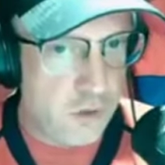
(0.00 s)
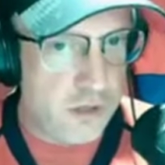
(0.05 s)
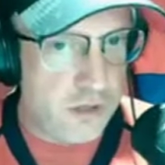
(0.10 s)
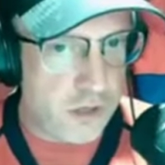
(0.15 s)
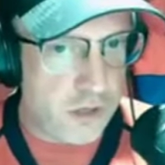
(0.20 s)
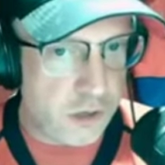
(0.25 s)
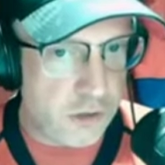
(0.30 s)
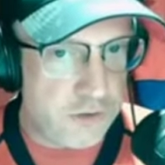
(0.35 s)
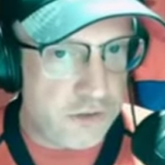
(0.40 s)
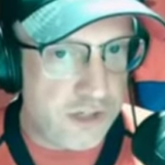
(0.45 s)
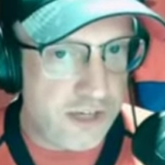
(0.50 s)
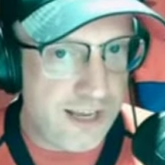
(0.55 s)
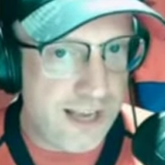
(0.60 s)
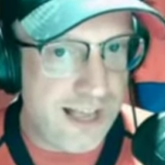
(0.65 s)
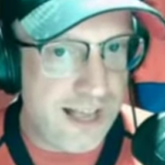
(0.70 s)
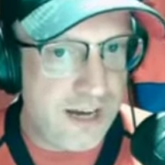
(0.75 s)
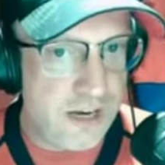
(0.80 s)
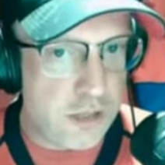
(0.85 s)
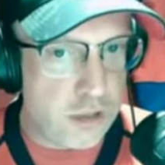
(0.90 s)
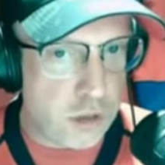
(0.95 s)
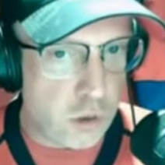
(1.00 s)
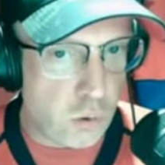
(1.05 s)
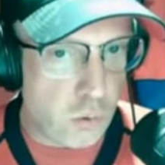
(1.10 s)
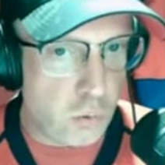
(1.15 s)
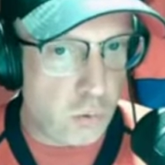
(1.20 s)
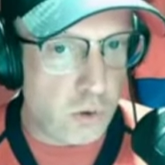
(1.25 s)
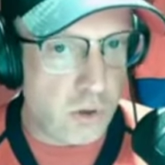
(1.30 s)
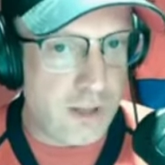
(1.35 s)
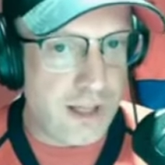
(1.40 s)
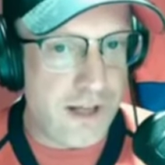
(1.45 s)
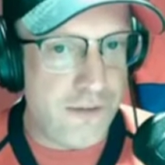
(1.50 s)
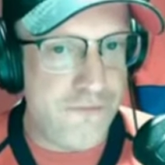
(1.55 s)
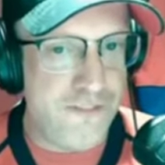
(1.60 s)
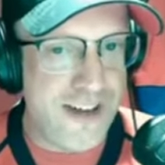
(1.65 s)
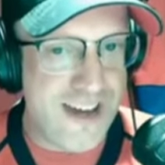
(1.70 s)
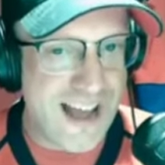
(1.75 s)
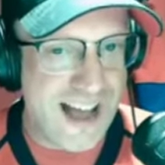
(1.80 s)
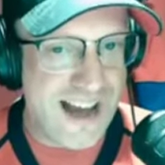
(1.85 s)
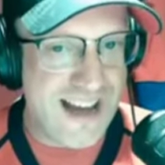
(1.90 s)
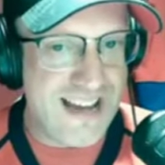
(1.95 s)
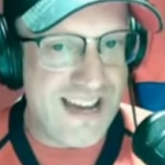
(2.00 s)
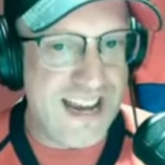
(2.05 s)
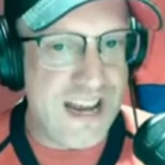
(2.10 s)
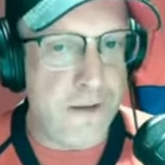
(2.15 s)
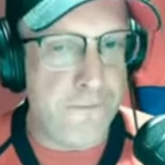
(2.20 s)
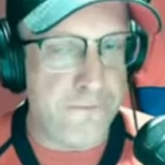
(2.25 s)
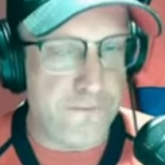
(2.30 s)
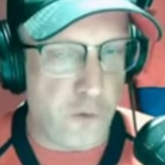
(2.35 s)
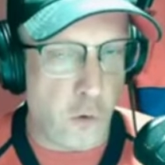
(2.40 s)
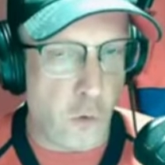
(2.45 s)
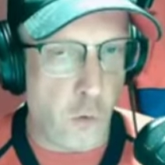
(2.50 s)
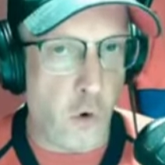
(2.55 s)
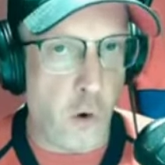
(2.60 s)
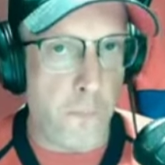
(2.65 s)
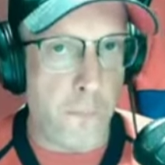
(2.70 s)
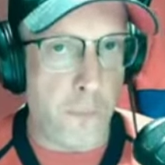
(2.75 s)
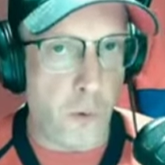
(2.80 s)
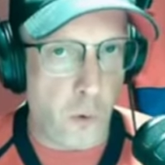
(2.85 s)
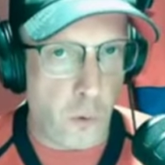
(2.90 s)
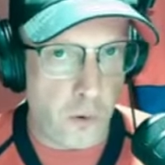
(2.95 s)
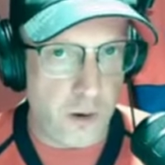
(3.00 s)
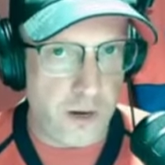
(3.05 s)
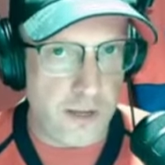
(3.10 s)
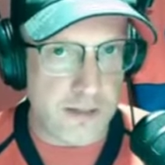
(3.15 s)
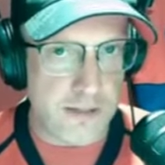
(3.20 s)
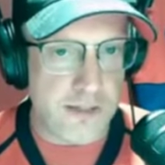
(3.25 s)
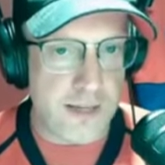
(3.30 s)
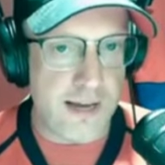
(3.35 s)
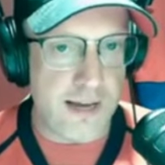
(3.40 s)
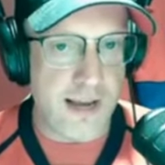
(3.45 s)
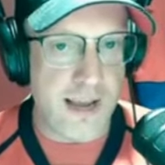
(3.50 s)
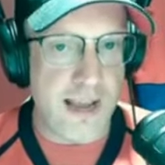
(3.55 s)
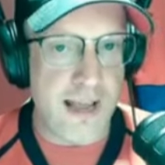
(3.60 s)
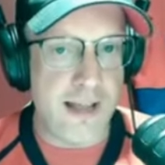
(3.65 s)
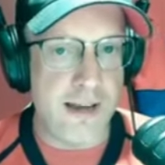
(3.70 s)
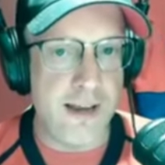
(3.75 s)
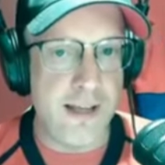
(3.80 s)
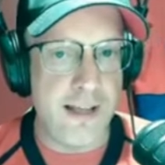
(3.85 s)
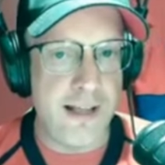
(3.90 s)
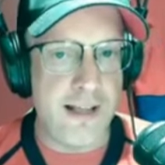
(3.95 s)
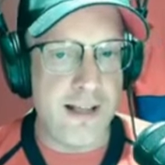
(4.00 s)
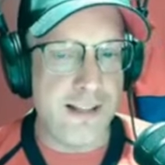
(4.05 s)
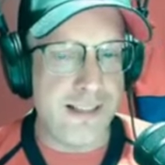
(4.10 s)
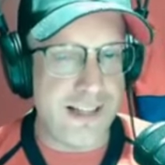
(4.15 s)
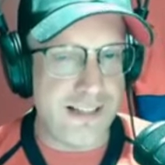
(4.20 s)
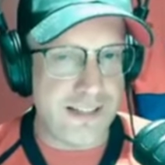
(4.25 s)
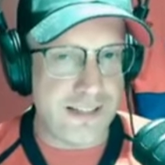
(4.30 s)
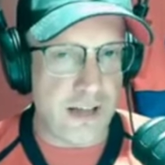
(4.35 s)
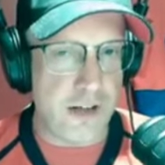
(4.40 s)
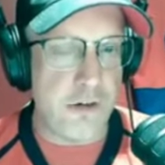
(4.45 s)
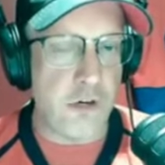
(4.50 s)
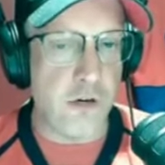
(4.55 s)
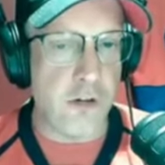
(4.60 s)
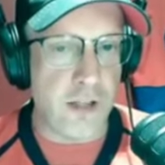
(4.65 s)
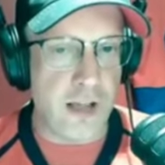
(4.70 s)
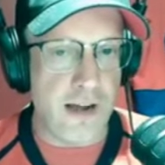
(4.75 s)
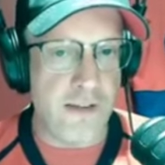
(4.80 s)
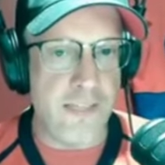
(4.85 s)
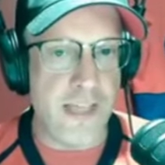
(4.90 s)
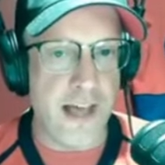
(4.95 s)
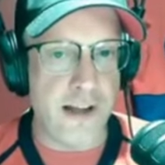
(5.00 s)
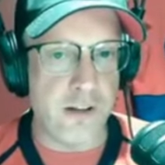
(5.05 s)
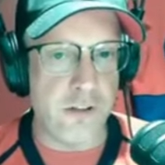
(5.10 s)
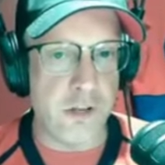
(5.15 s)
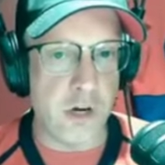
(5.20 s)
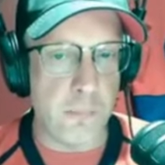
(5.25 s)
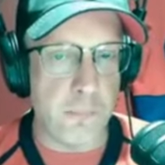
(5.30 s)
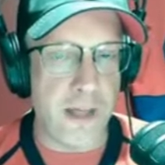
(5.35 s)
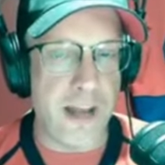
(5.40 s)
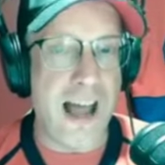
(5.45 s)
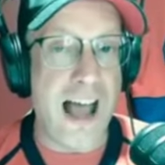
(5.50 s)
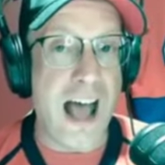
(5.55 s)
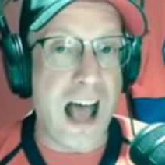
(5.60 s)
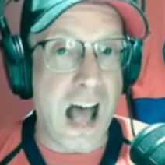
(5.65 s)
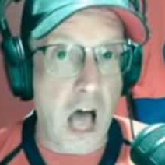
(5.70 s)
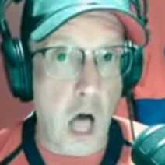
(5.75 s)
resulting in a total of 94 points. Again, let's underline that a little bit.